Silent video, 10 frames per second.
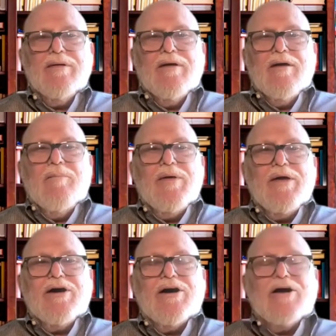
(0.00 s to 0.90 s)
All right,
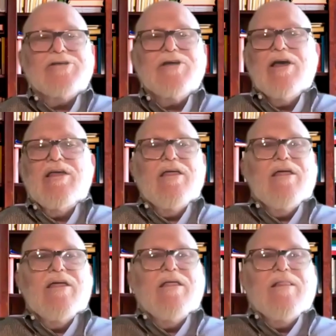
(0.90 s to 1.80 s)
explain why it's a
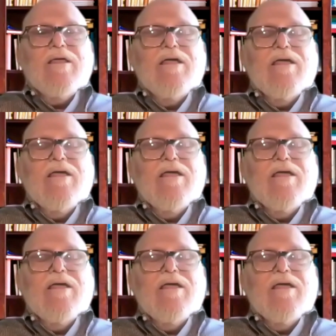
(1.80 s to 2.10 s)
waste of time.